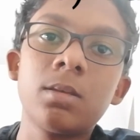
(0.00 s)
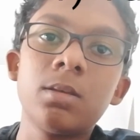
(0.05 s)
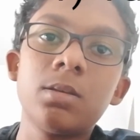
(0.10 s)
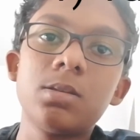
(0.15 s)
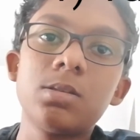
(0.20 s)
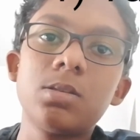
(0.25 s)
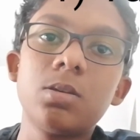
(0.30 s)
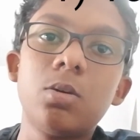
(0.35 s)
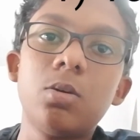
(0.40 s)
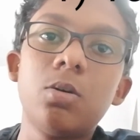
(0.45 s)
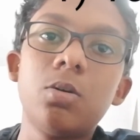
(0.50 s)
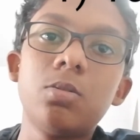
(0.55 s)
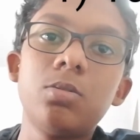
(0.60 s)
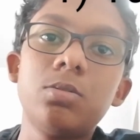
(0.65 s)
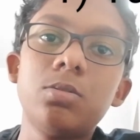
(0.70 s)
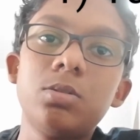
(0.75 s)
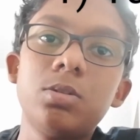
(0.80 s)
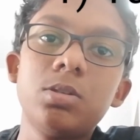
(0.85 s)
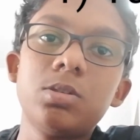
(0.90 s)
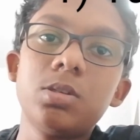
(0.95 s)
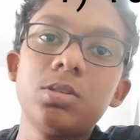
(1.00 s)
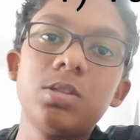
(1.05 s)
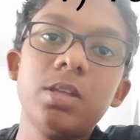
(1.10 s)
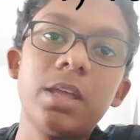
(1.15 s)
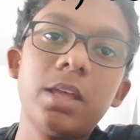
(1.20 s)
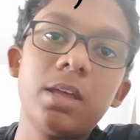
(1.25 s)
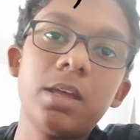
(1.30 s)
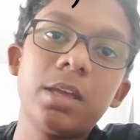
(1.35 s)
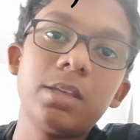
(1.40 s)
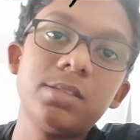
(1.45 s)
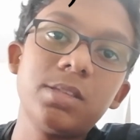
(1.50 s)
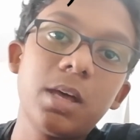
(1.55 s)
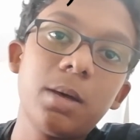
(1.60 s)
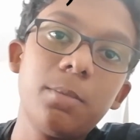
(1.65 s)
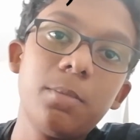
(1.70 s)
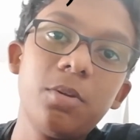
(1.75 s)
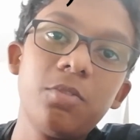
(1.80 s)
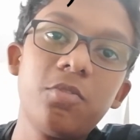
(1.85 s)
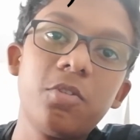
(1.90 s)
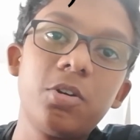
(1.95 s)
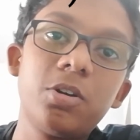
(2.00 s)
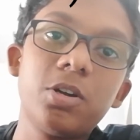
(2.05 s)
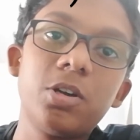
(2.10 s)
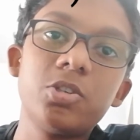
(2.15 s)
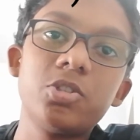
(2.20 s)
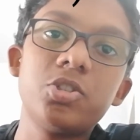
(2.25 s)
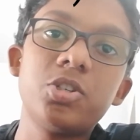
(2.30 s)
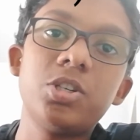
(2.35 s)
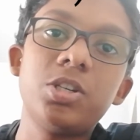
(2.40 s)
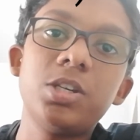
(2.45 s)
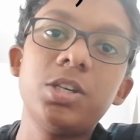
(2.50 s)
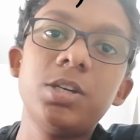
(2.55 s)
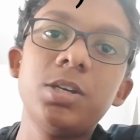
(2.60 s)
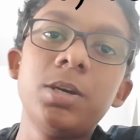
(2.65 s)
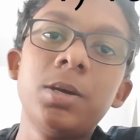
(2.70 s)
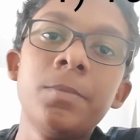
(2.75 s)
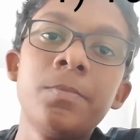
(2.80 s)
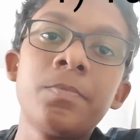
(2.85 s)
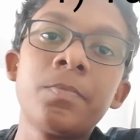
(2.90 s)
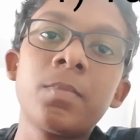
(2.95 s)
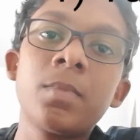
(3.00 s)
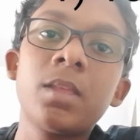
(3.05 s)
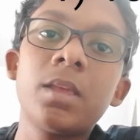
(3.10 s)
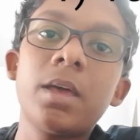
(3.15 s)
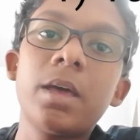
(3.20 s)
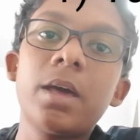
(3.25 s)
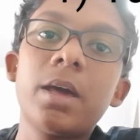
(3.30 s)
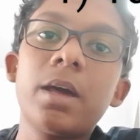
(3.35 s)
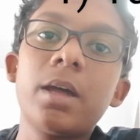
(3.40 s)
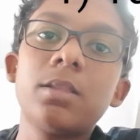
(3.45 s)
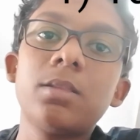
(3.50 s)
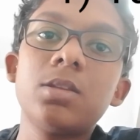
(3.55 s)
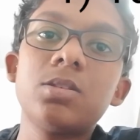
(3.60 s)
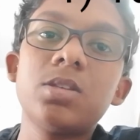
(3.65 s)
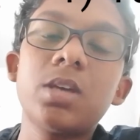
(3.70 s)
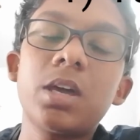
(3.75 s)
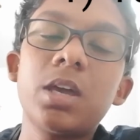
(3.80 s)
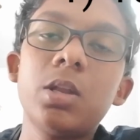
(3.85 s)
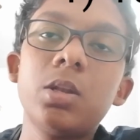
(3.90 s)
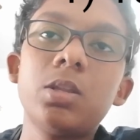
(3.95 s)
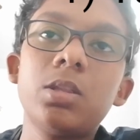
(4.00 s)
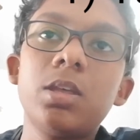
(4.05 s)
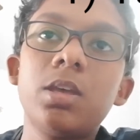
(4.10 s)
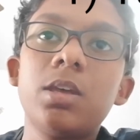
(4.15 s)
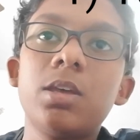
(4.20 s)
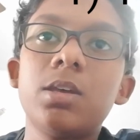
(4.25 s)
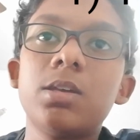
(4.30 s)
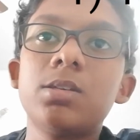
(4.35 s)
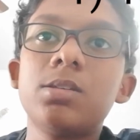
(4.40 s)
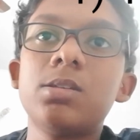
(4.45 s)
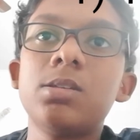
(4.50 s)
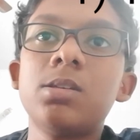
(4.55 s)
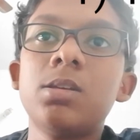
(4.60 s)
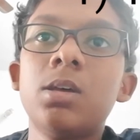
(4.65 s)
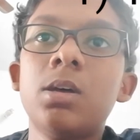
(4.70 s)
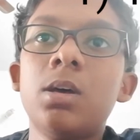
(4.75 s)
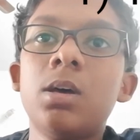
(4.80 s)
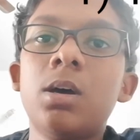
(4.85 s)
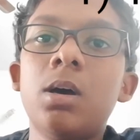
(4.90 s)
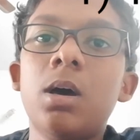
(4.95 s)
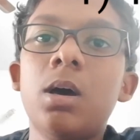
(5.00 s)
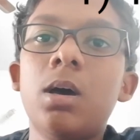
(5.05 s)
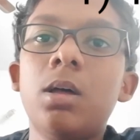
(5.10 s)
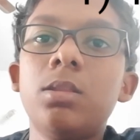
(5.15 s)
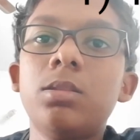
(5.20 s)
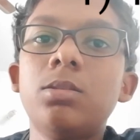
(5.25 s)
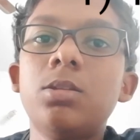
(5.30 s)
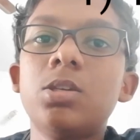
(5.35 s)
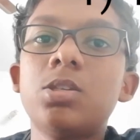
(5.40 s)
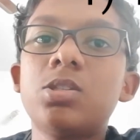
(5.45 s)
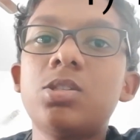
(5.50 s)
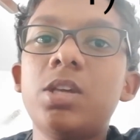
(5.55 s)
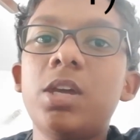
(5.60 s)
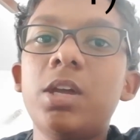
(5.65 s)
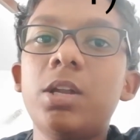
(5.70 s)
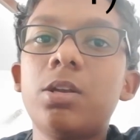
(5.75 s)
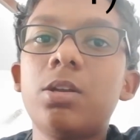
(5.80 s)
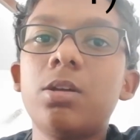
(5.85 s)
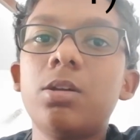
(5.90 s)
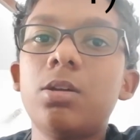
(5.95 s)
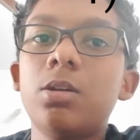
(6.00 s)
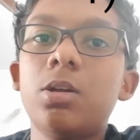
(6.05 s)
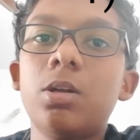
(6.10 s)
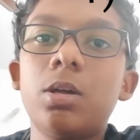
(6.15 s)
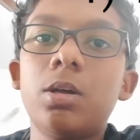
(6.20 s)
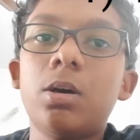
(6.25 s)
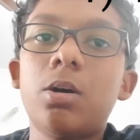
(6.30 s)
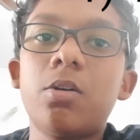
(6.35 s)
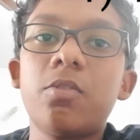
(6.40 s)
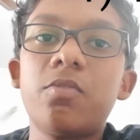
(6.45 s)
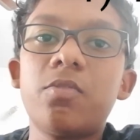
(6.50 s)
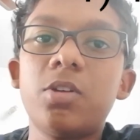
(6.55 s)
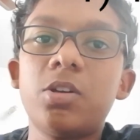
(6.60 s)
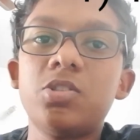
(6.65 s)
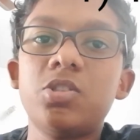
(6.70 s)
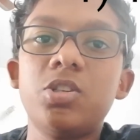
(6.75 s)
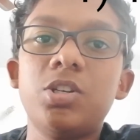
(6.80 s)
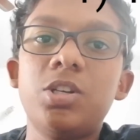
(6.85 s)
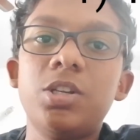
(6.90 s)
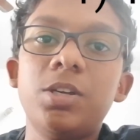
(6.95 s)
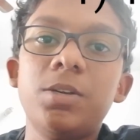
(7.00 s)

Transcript: So this is the example for turgidity. And the second thing is the state of turgidity.